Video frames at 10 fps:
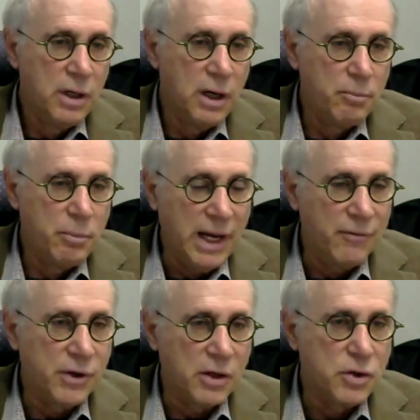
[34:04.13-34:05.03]
but
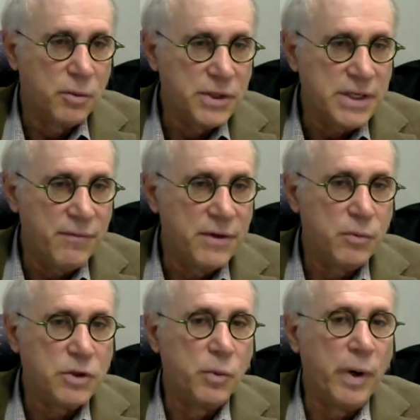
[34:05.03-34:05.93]
after October 7th, it
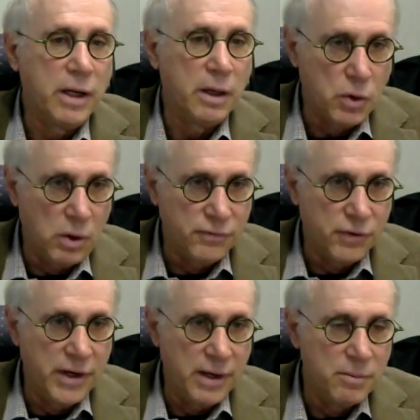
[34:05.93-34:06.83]
was a wake-up call
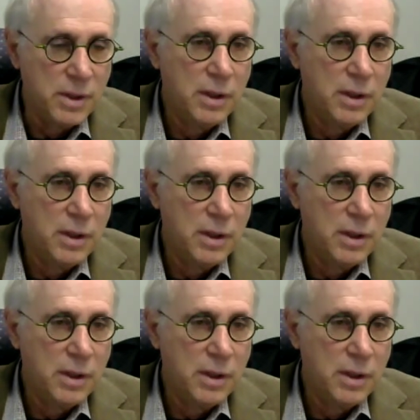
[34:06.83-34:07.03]
for him.